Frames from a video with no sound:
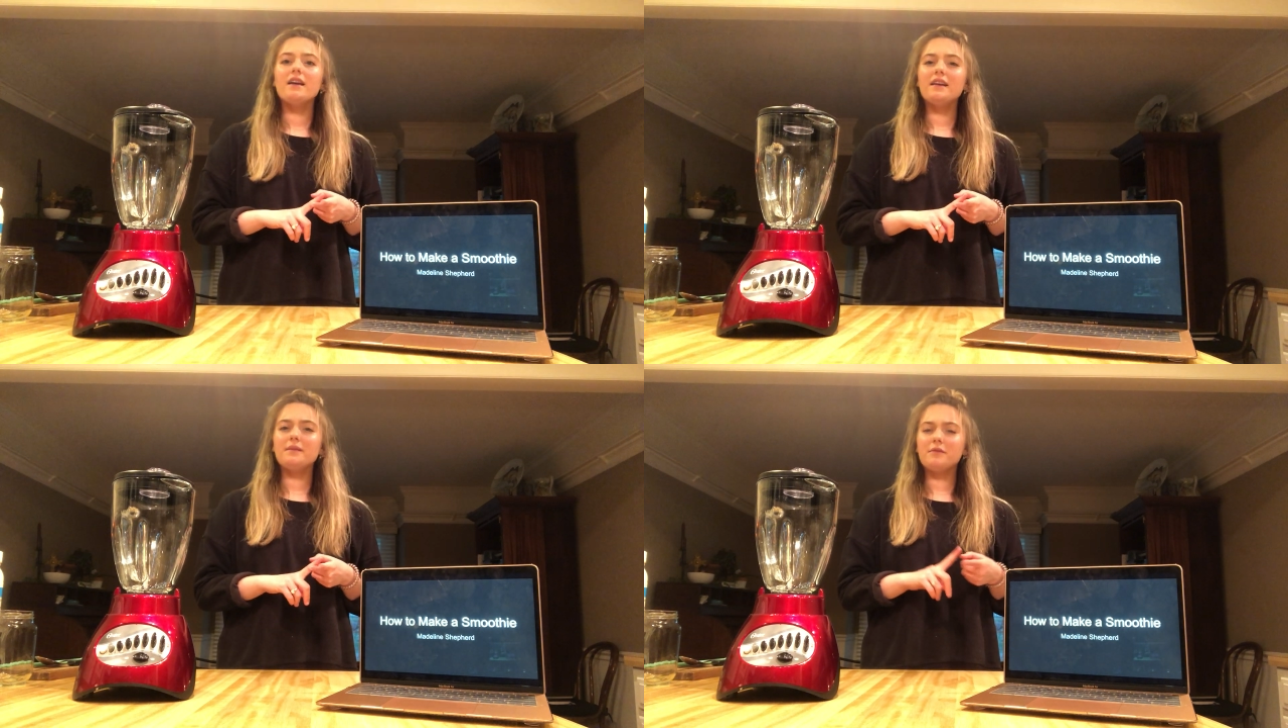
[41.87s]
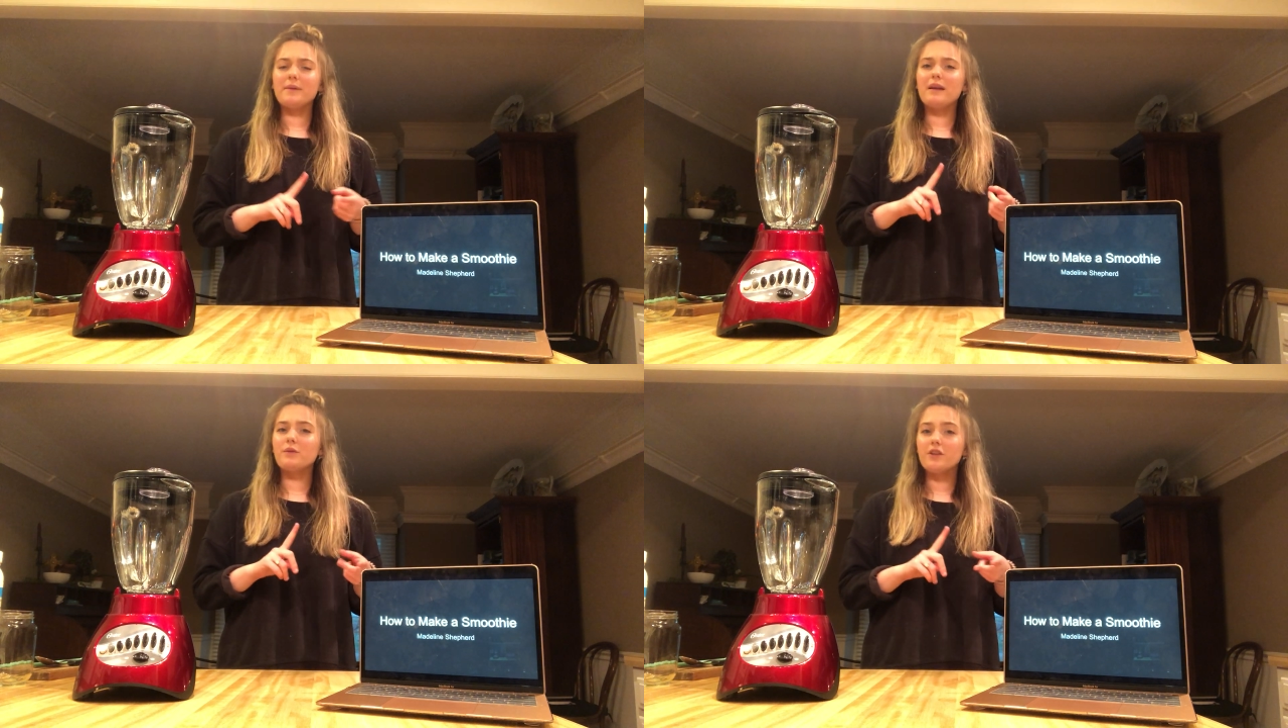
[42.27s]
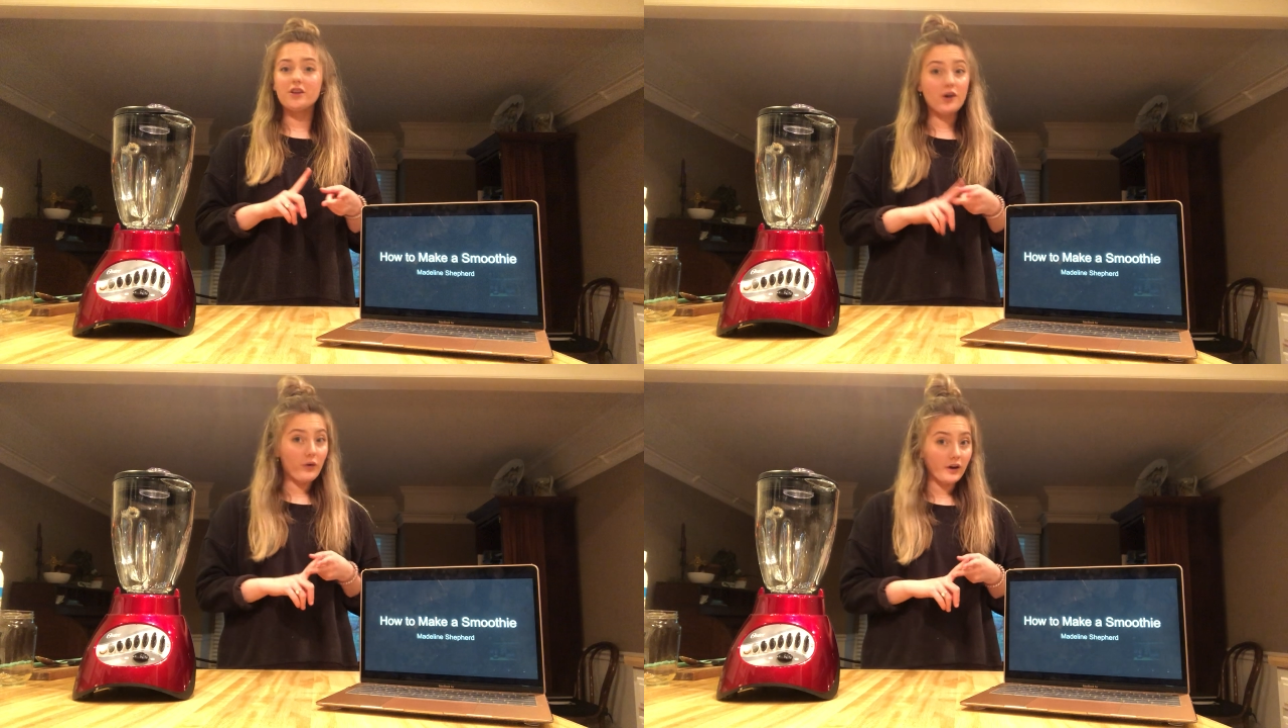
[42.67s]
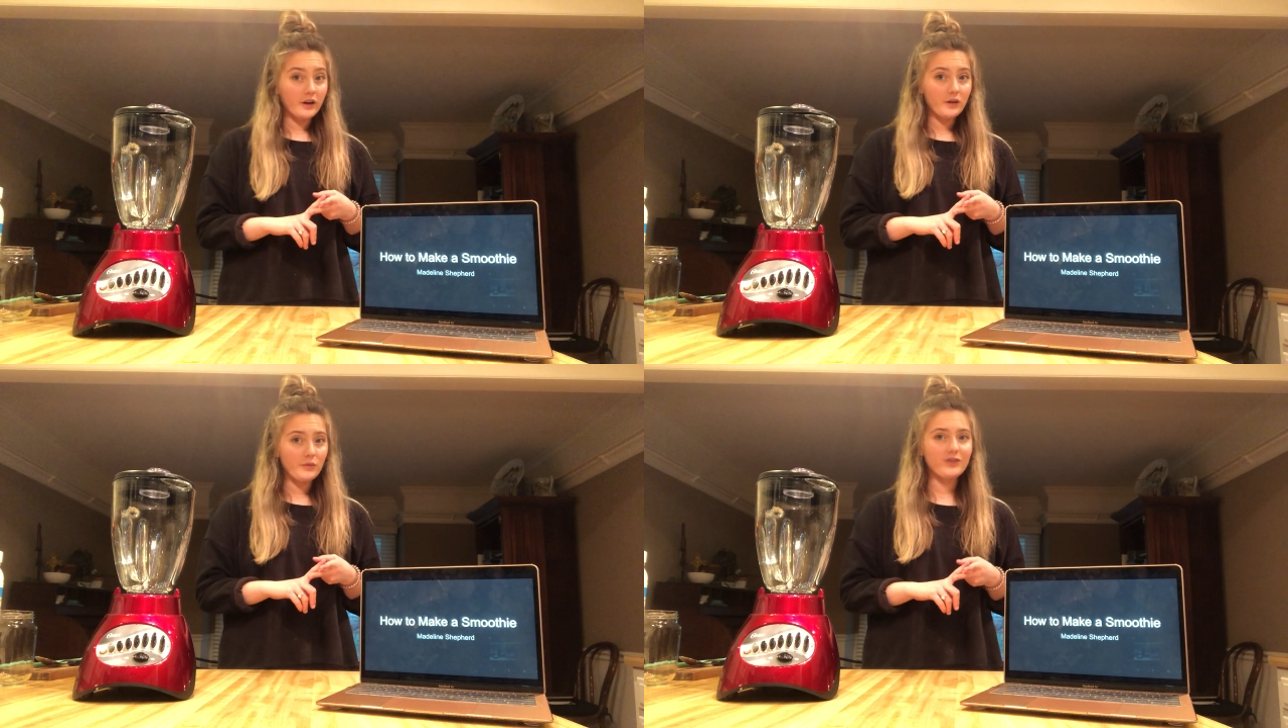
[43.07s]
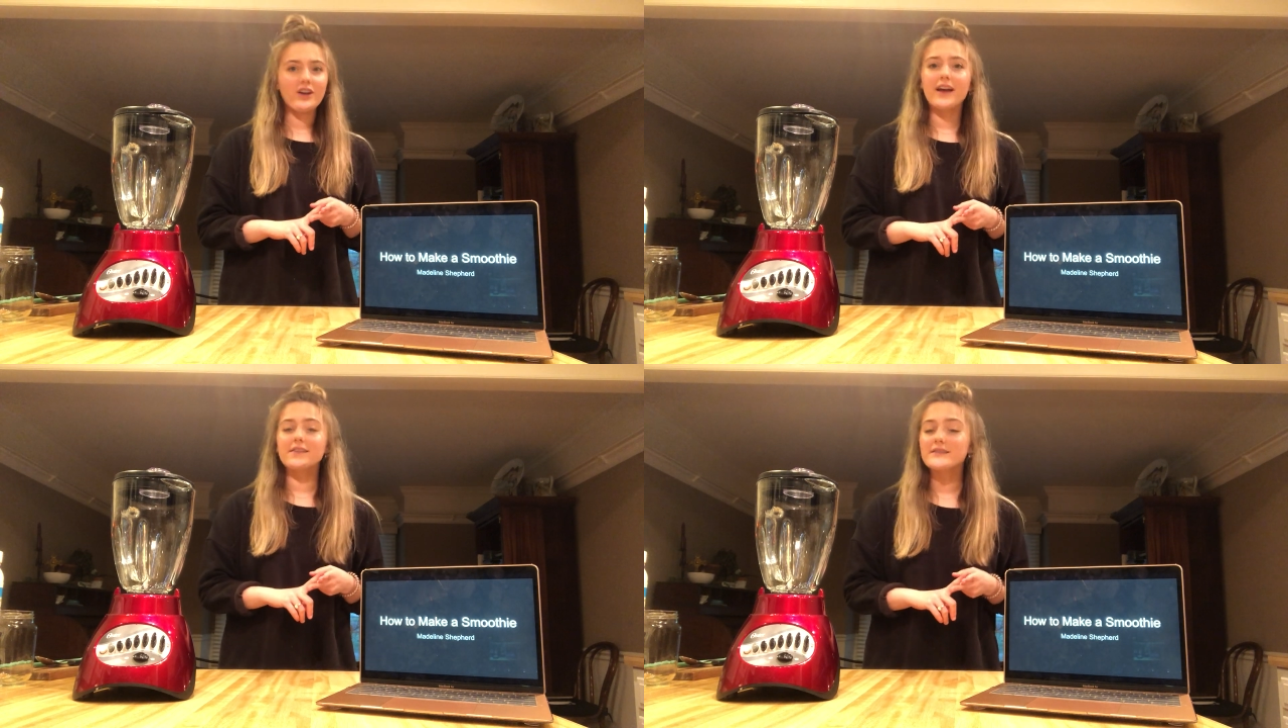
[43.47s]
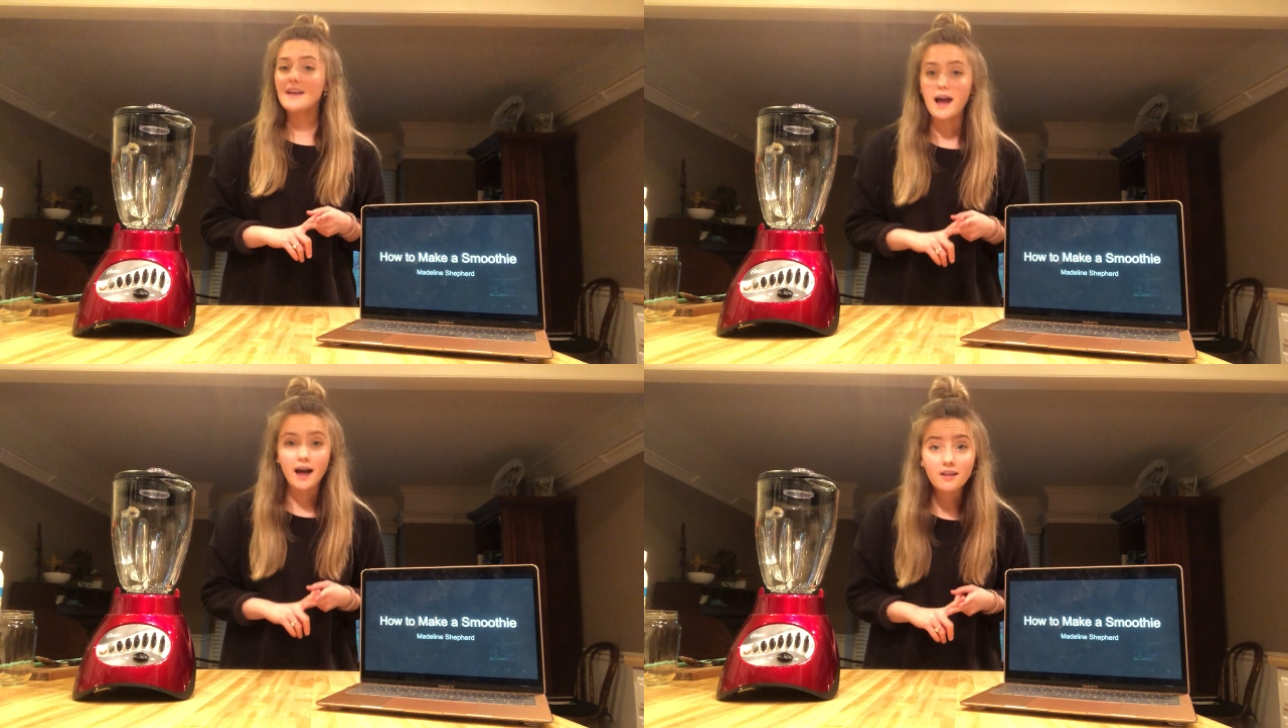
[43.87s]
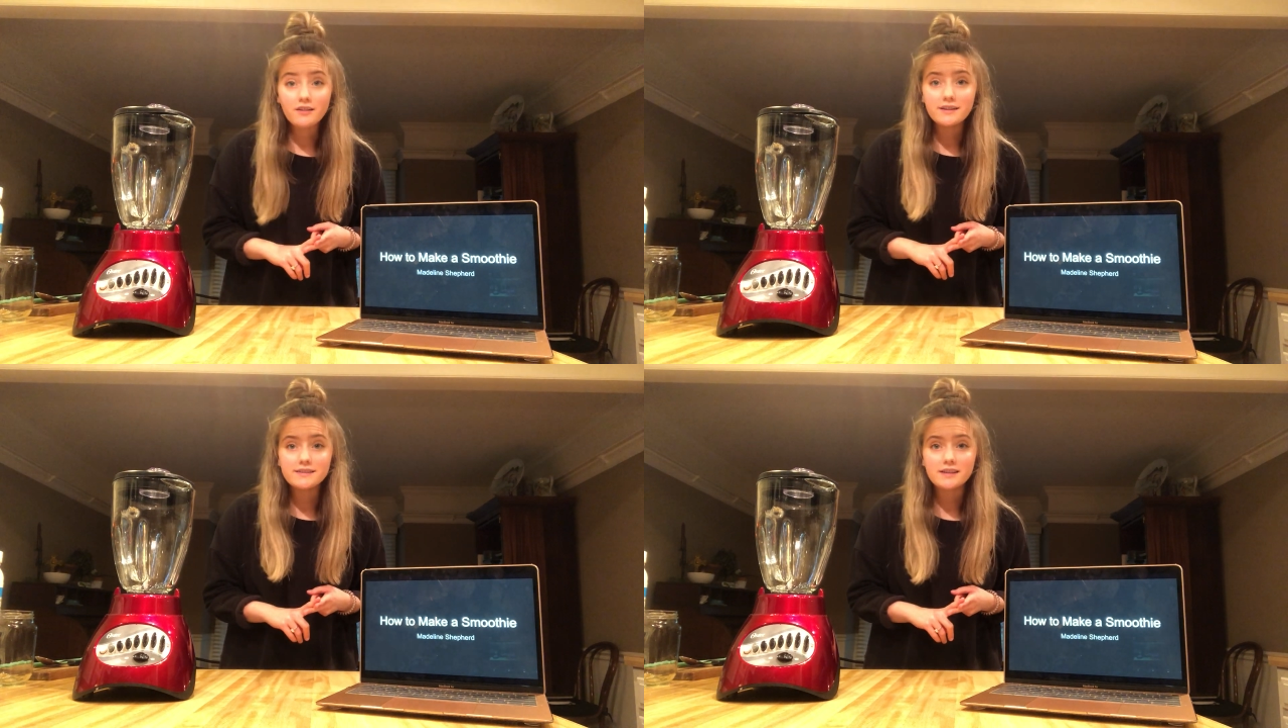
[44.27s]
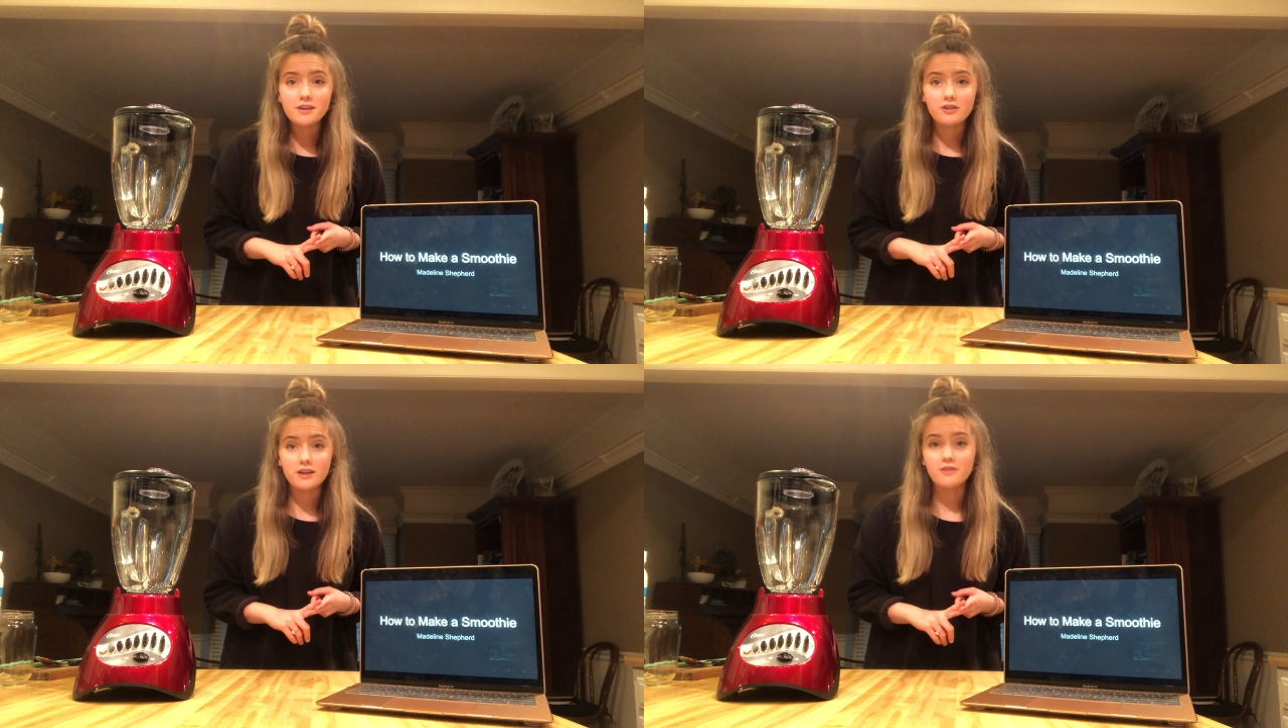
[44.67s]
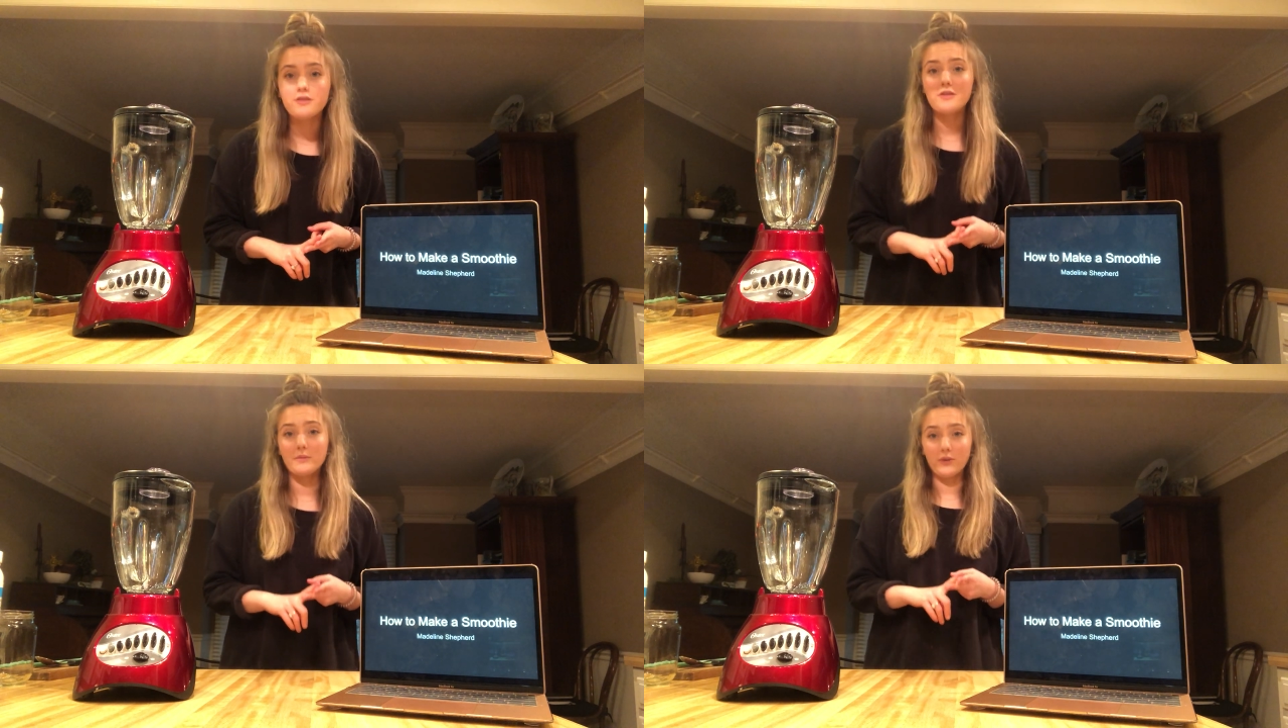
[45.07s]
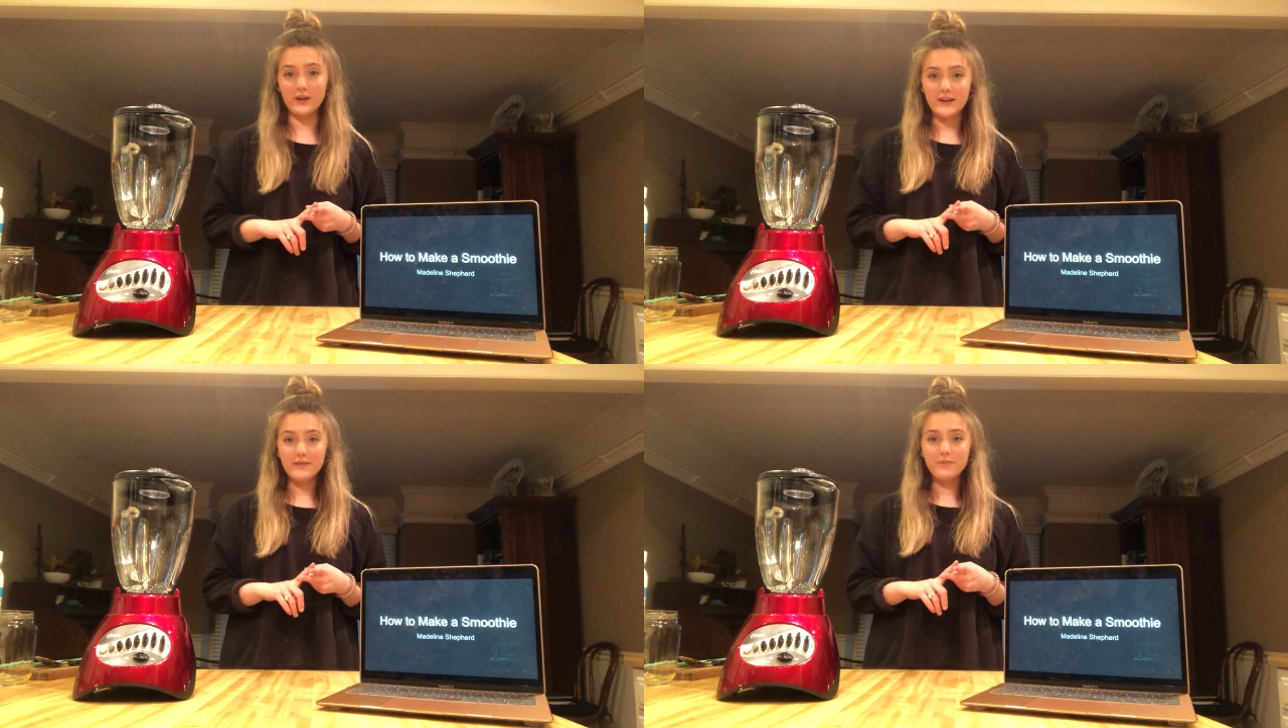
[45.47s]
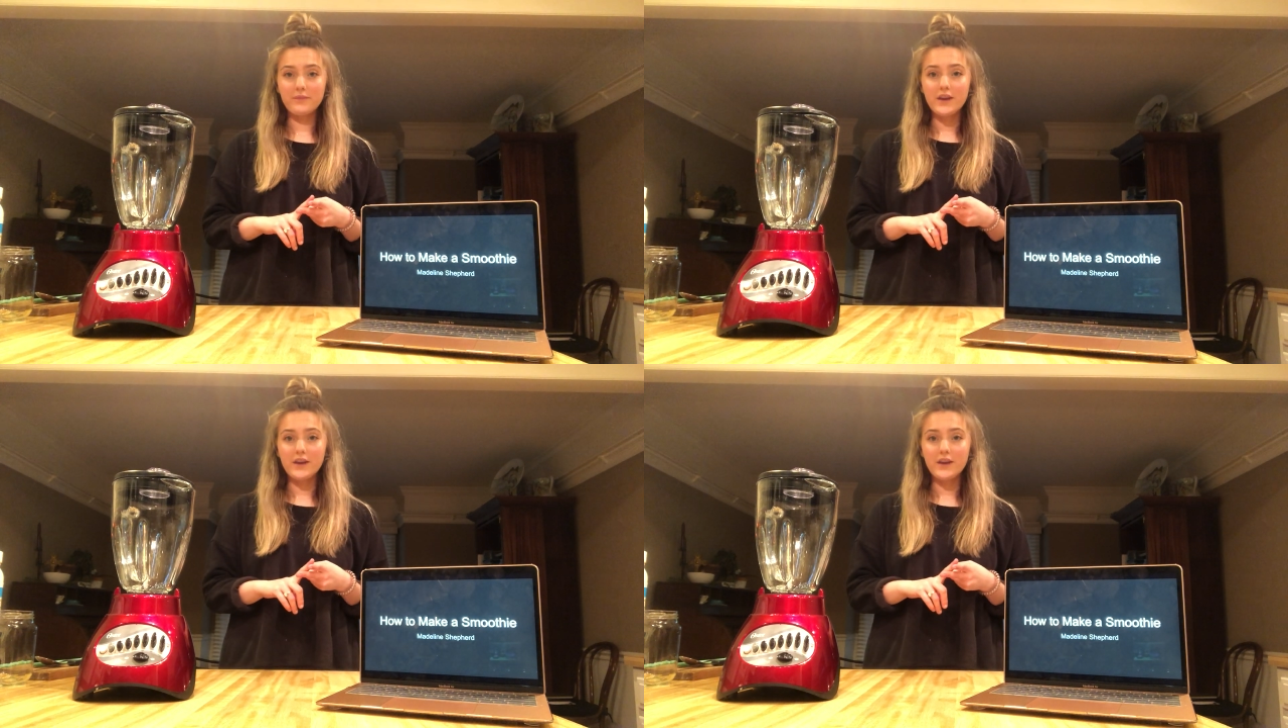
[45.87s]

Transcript: It's made with yogurt, which has calories that you need for the morning.